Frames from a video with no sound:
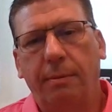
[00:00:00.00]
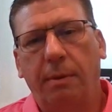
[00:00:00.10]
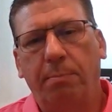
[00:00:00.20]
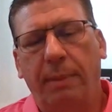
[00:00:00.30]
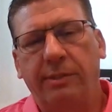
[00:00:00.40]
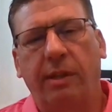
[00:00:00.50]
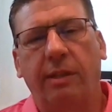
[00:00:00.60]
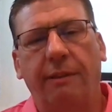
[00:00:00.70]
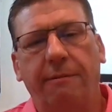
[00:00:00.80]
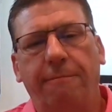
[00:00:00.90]

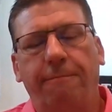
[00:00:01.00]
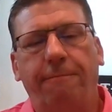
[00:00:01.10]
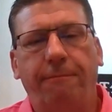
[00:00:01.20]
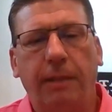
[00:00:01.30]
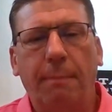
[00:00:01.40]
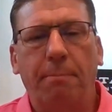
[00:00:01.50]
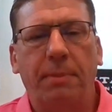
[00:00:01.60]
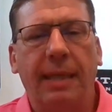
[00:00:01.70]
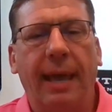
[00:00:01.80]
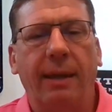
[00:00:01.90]
basically flip
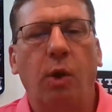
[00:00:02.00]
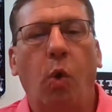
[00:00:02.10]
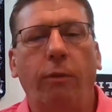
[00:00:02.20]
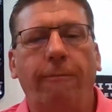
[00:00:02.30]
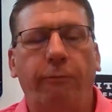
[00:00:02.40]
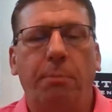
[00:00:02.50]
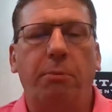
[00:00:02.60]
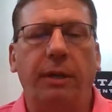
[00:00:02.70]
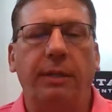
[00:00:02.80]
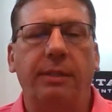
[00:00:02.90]
that whole
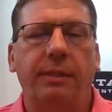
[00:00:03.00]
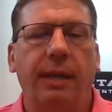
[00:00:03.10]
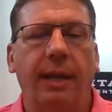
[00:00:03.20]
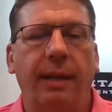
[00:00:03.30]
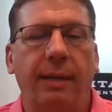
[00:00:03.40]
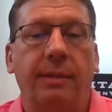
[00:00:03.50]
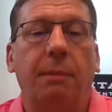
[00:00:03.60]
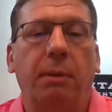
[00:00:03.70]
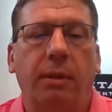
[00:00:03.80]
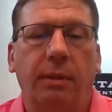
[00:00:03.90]
footprint and, and
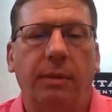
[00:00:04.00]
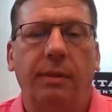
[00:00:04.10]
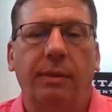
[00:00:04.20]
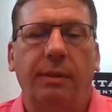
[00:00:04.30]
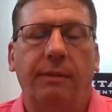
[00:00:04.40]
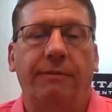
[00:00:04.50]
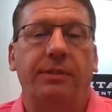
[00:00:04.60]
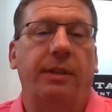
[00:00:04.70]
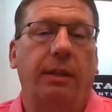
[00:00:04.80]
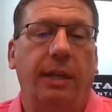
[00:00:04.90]
double the
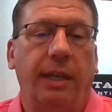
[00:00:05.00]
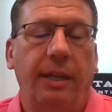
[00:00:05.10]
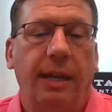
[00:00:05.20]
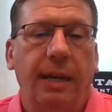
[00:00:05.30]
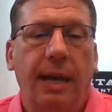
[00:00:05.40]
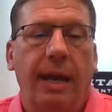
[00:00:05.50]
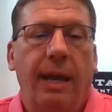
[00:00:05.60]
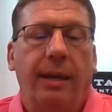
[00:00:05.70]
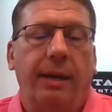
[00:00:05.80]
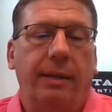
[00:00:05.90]
facility
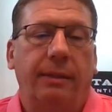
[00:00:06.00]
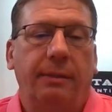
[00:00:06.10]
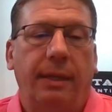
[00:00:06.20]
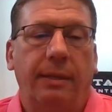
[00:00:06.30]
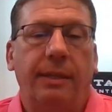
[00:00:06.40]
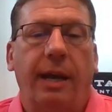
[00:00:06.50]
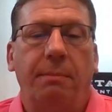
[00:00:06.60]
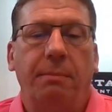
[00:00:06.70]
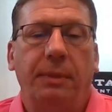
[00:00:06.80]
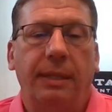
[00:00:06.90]
at a, at a
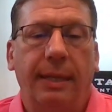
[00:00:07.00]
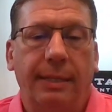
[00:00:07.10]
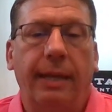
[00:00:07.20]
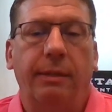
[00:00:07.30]
time and date in the